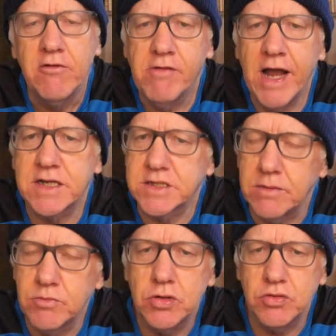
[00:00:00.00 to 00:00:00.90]

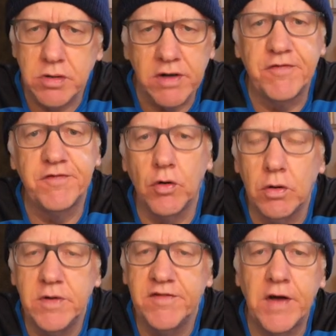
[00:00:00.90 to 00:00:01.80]
Ragtime was also a
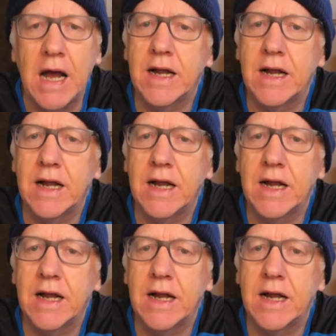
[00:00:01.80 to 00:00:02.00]
form of